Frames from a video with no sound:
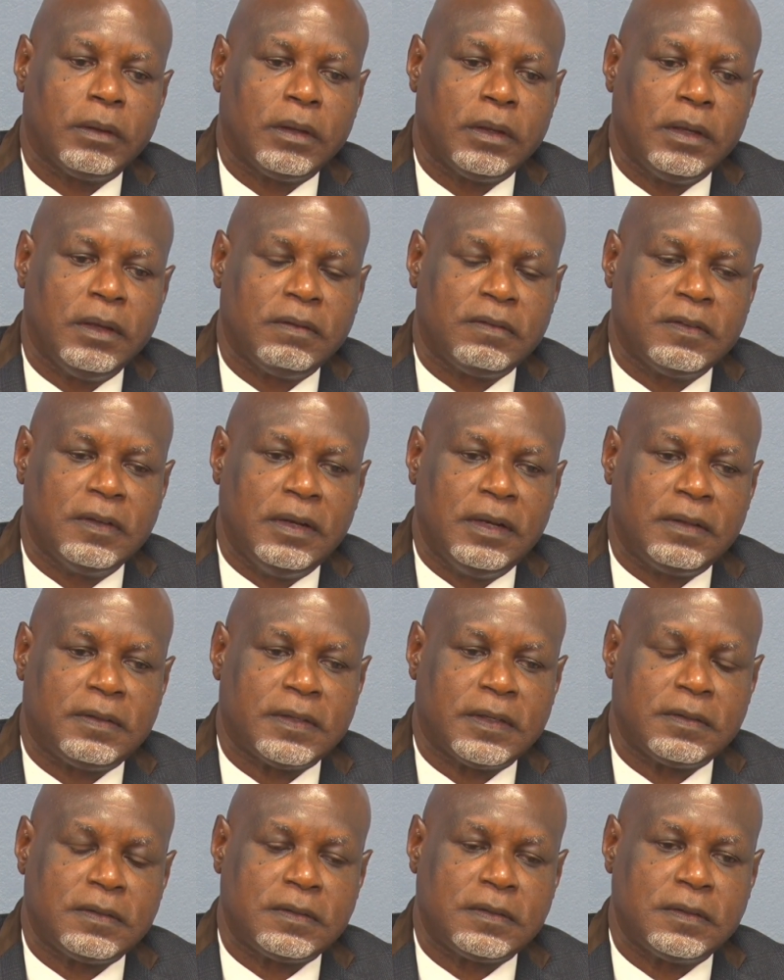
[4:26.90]
is the
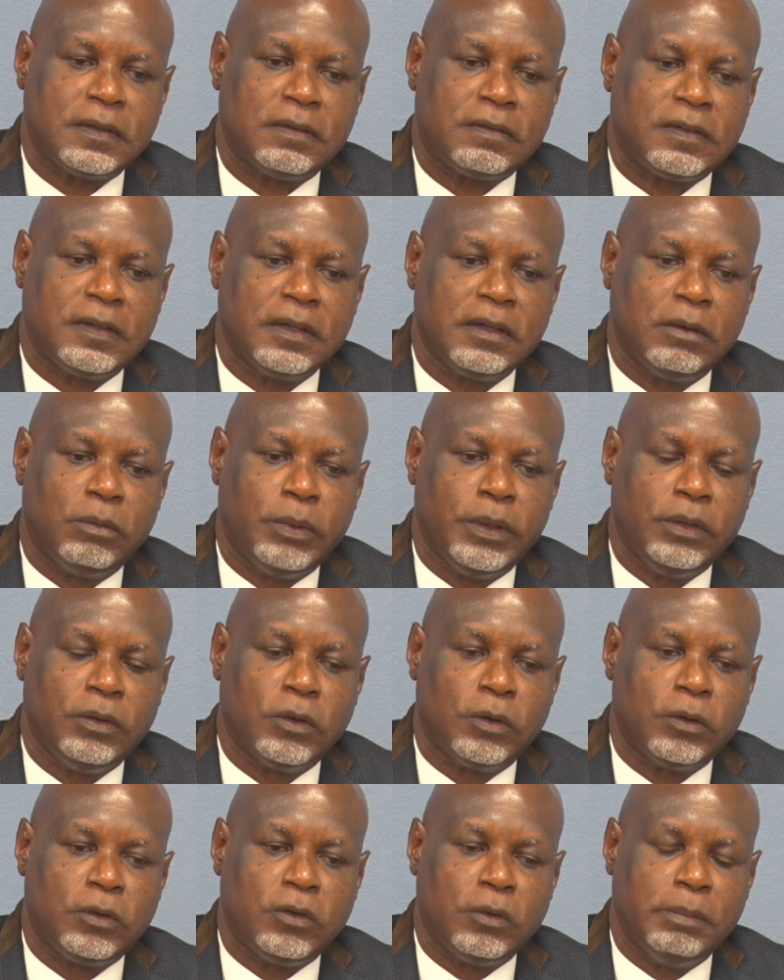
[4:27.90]
latest single
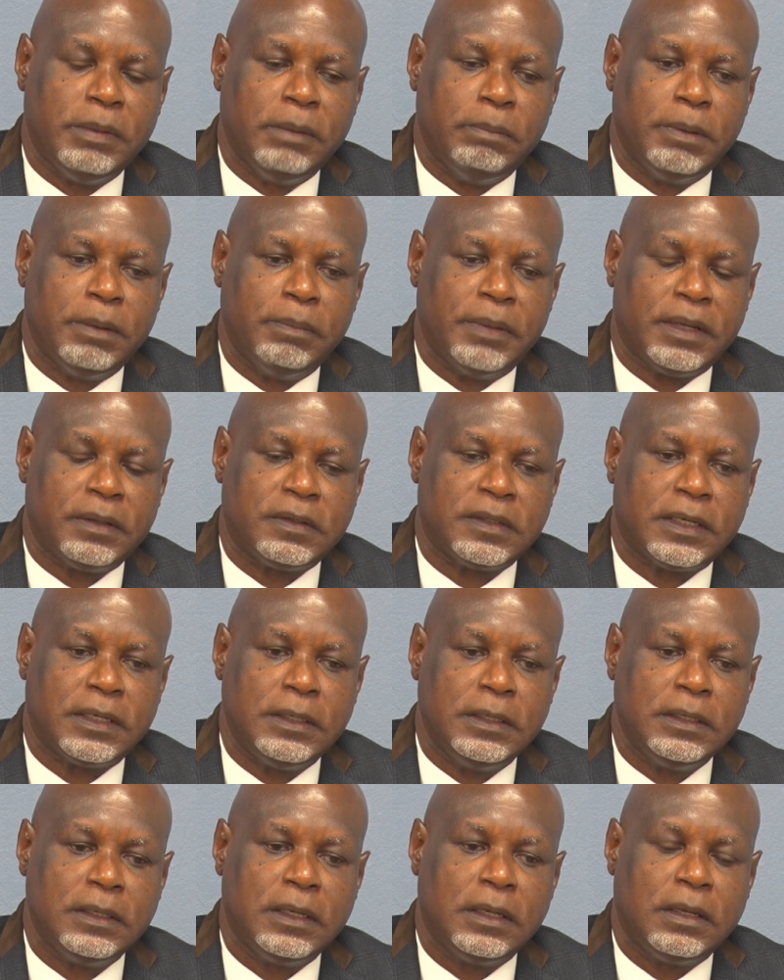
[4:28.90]
window to be
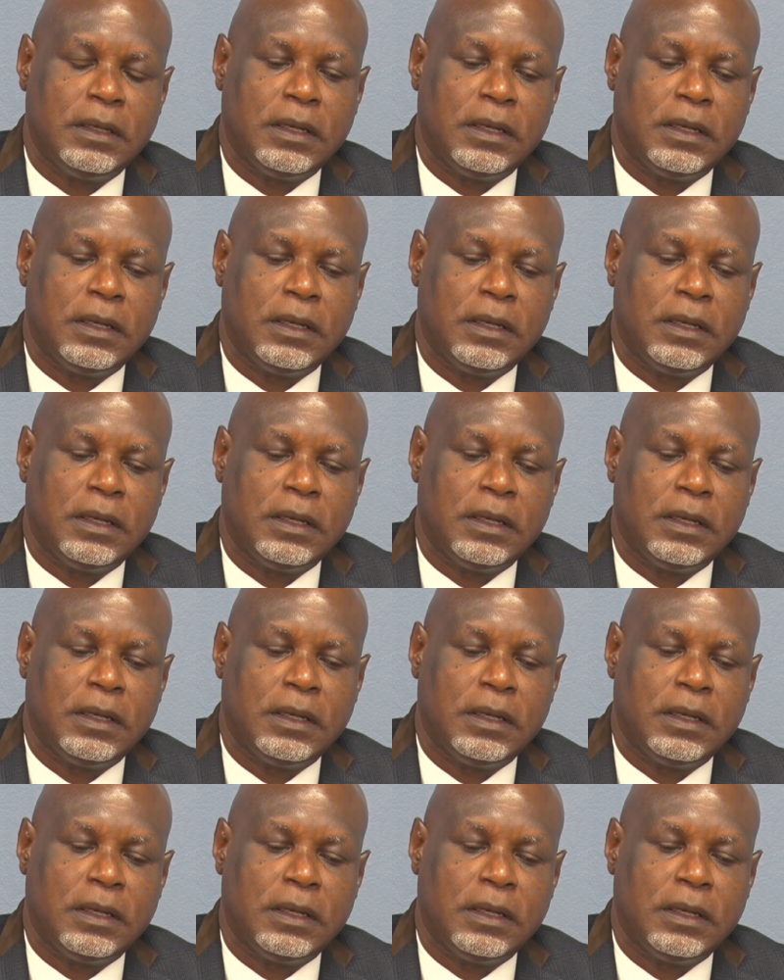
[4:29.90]
implemented.